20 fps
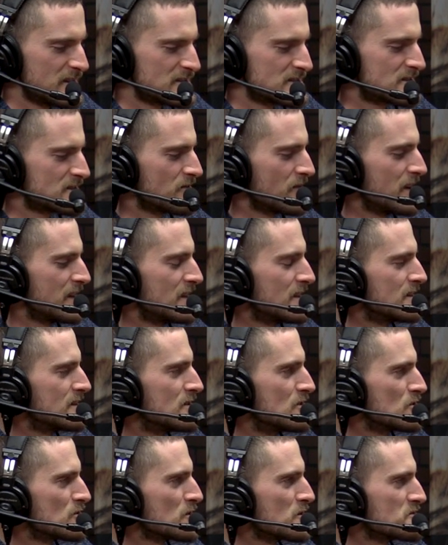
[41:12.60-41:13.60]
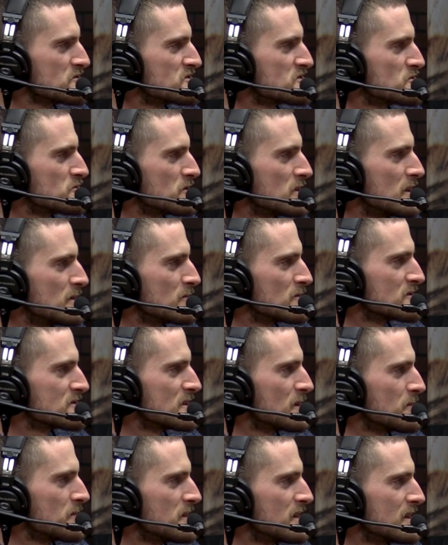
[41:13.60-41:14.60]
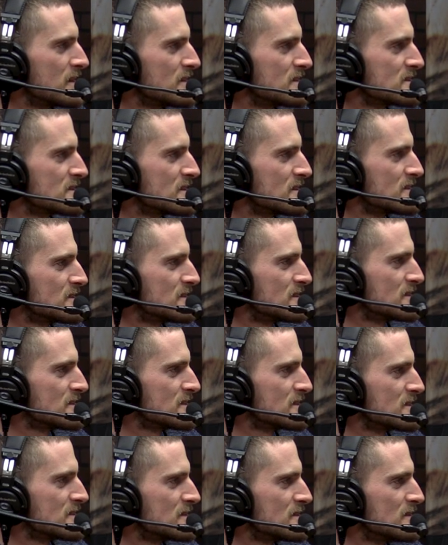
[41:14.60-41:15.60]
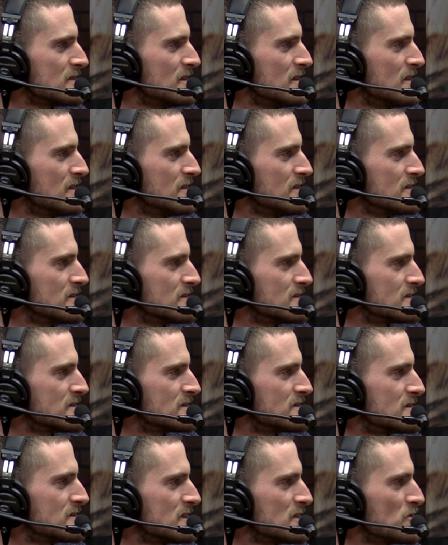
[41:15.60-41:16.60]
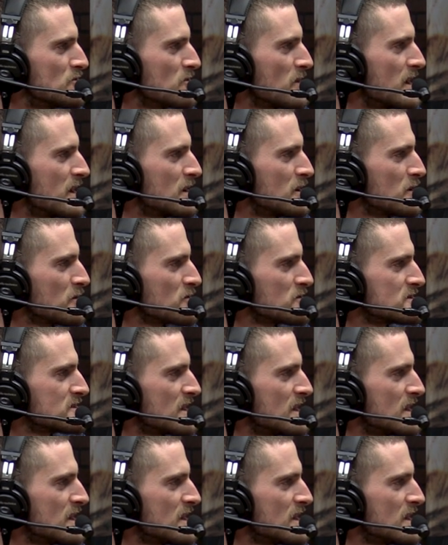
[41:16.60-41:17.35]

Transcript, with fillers: insulated neurostream or something, does it? Funny does it you should ask. Degrade over uh,